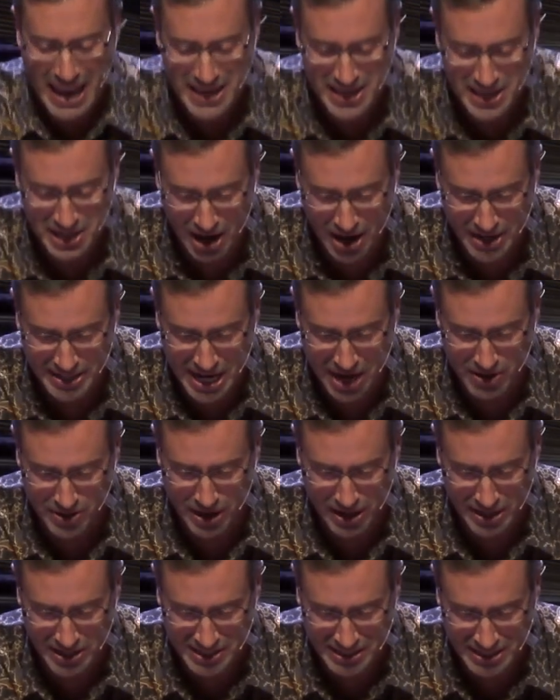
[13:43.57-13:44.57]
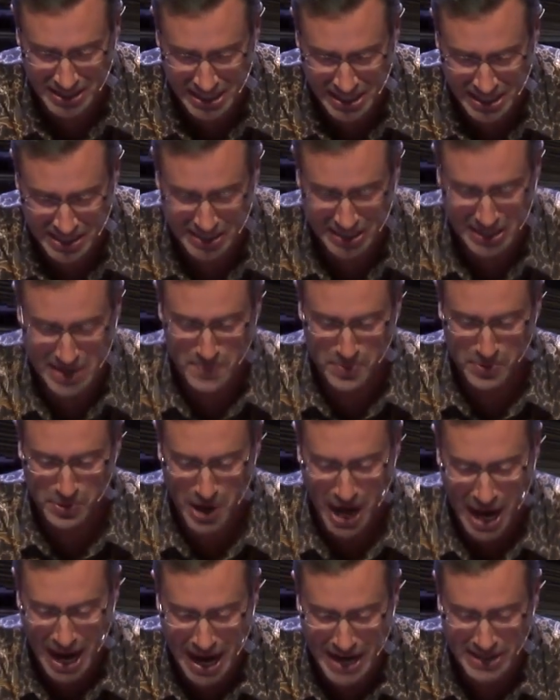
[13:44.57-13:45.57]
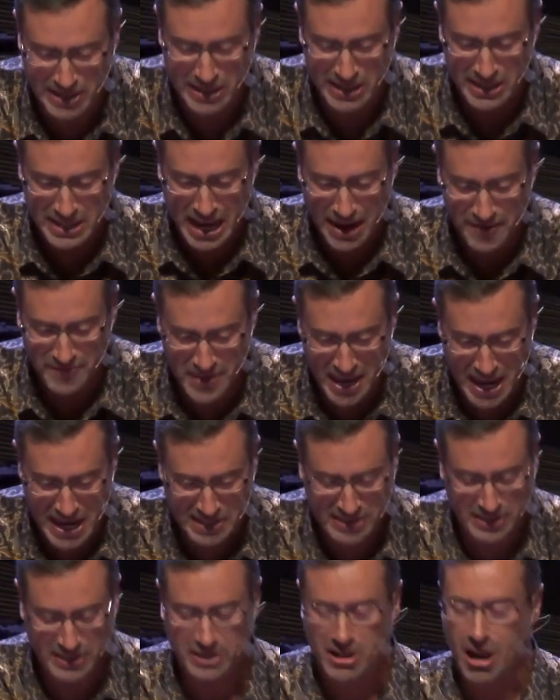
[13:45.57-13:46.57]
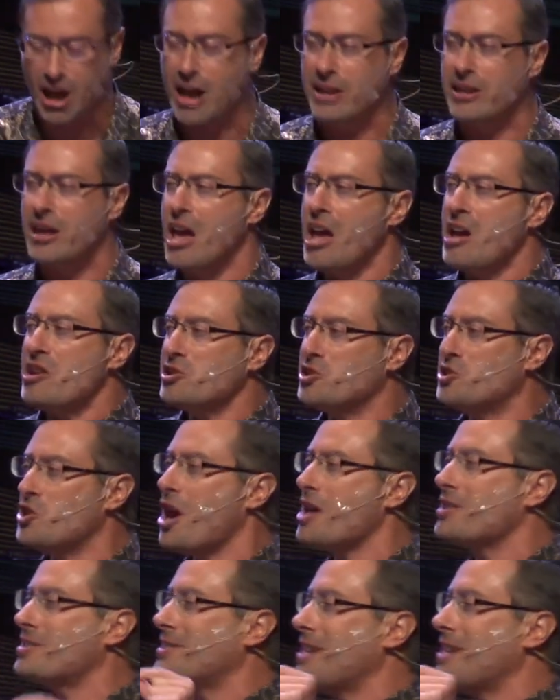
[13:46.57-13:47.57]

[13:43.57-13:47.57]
He got down on his knees and he prayed and he gave thanks to God just